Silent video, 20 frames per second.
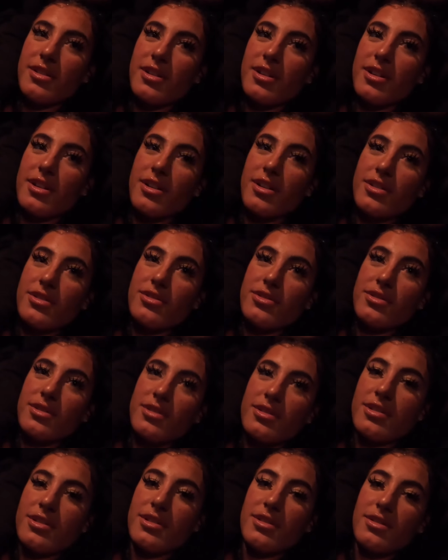I actually
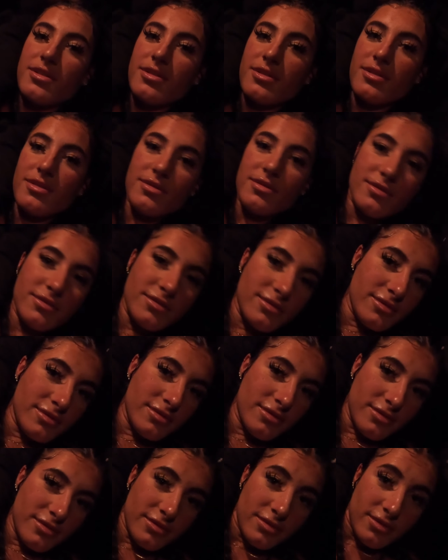like.
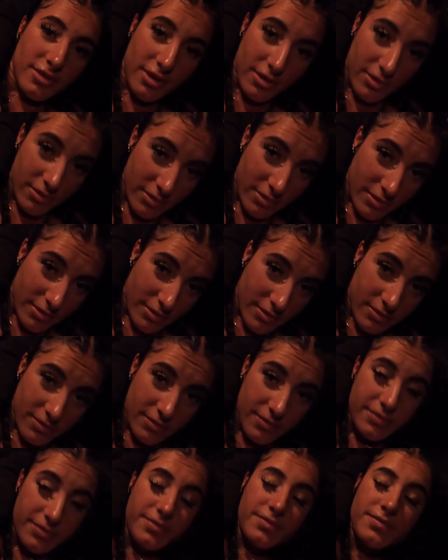I don't. Know. I need the
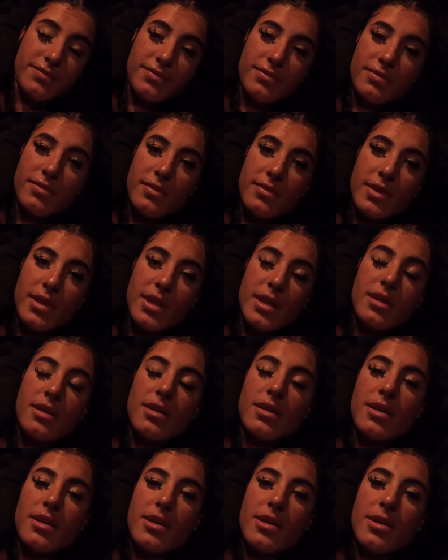dress back.
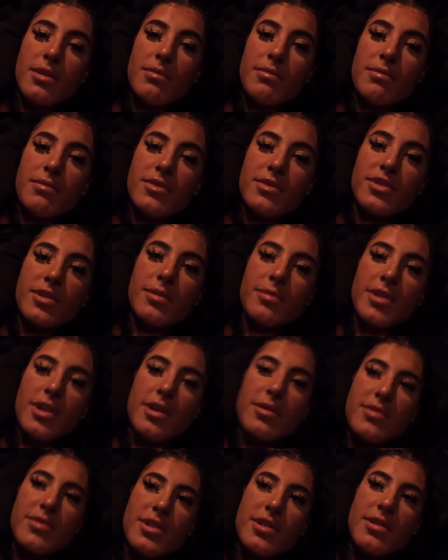Yes.
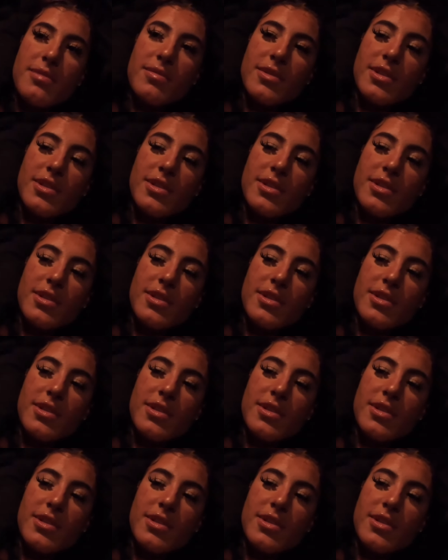Sometimes I am a